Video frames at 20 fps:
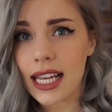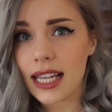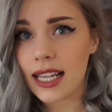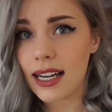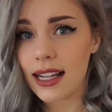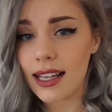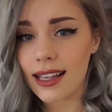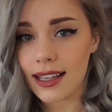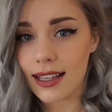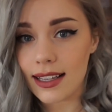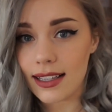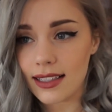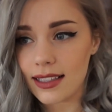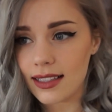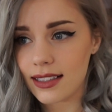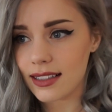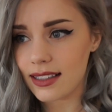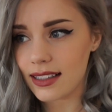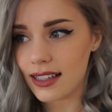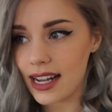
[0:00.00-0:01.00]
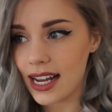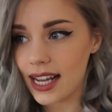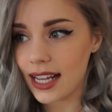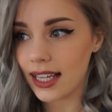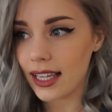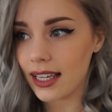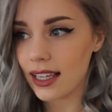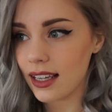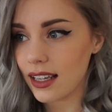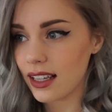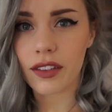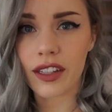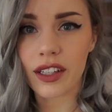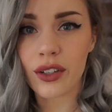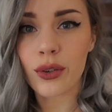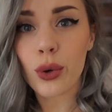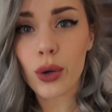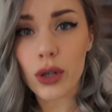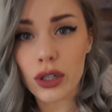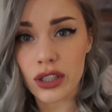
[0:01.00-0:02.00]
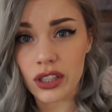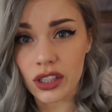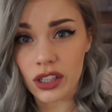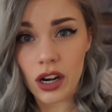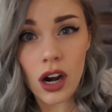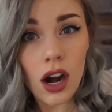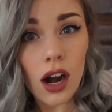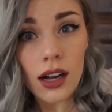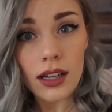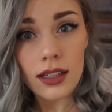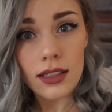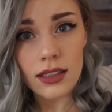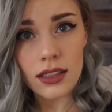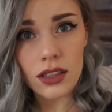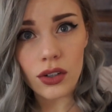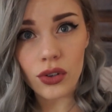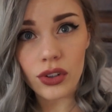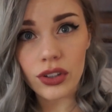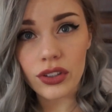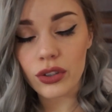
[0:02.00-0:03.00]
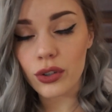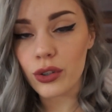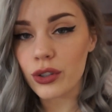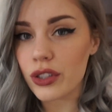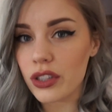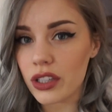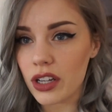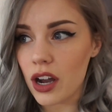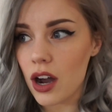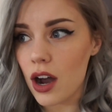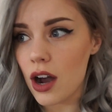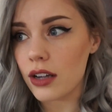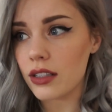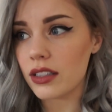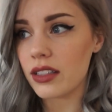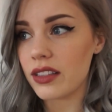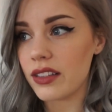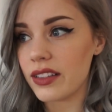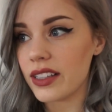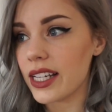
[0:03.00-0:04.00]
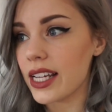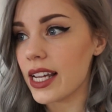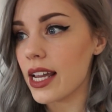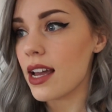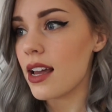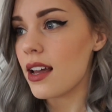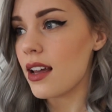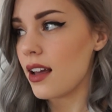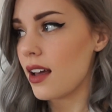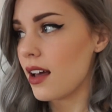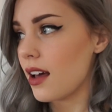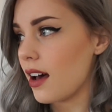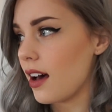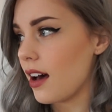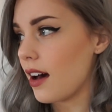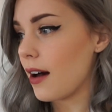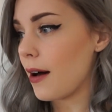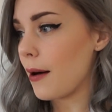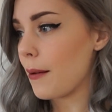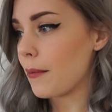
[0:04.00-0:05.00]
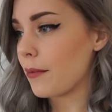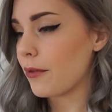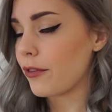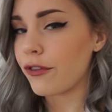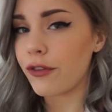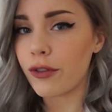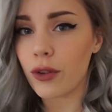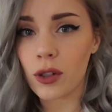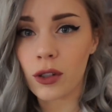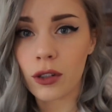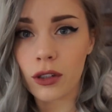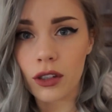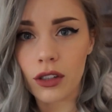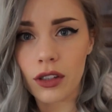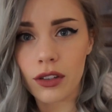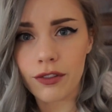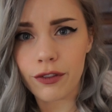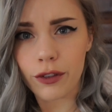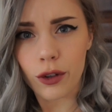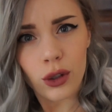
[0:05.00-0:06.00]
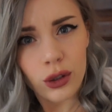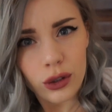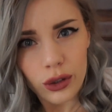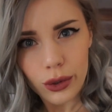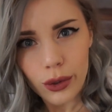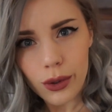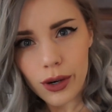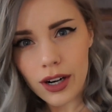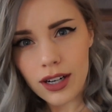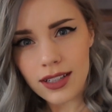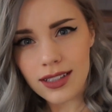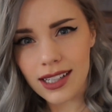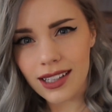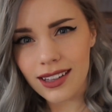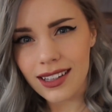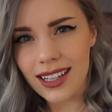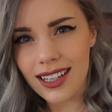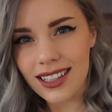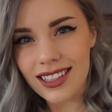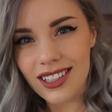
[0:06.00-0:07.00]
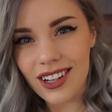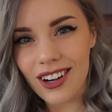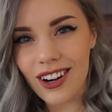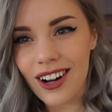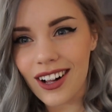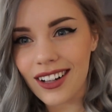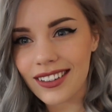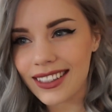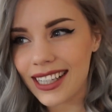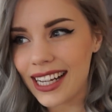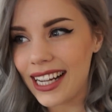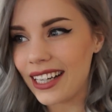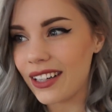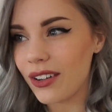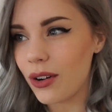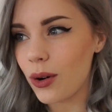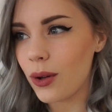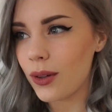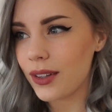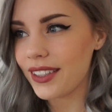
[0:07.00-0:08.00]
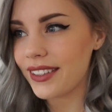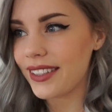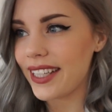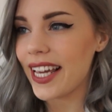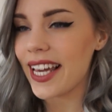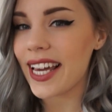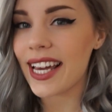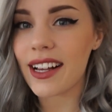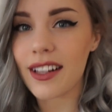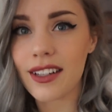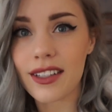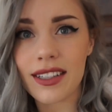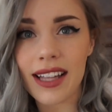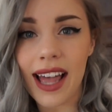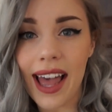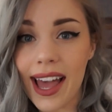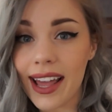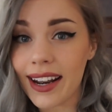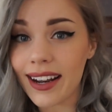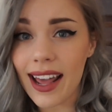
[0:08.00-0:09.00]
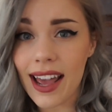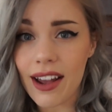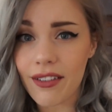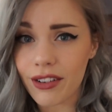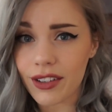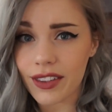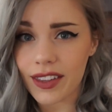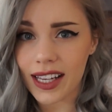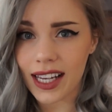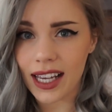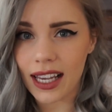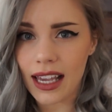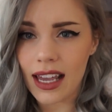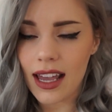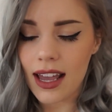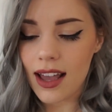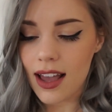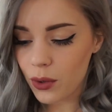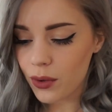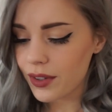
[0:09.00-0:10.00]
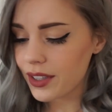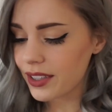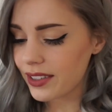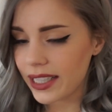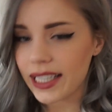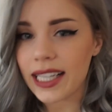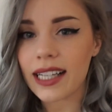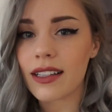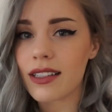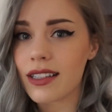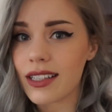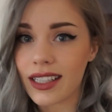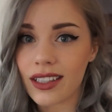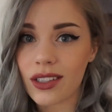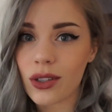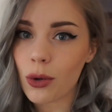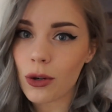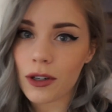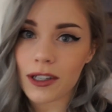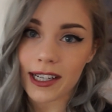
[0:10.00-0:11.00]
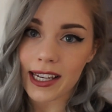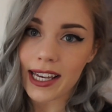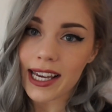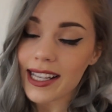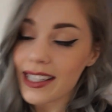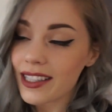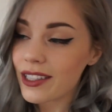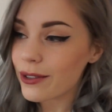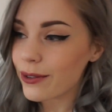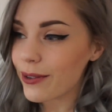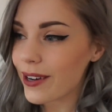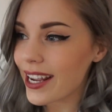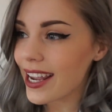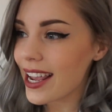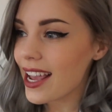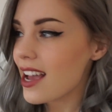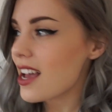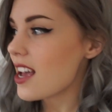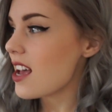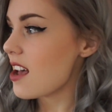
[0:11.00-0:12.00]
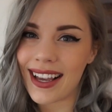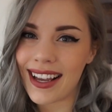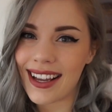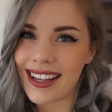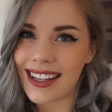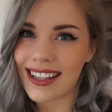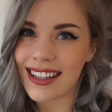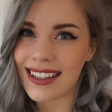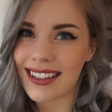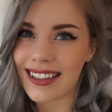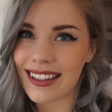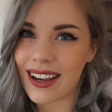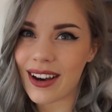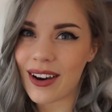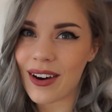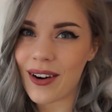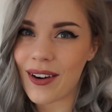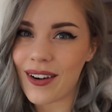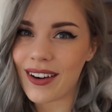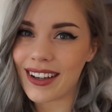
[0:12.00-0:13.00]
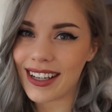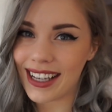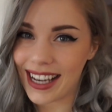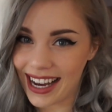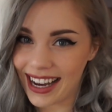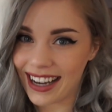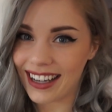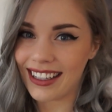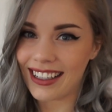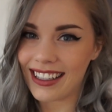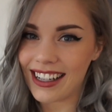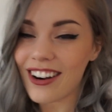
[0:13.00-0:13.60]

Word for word: It is like the Norse gods, all the Norse gods, the folklores, I think it's called, and all the tales and everything. All the tales in Nordic history. So, yeah.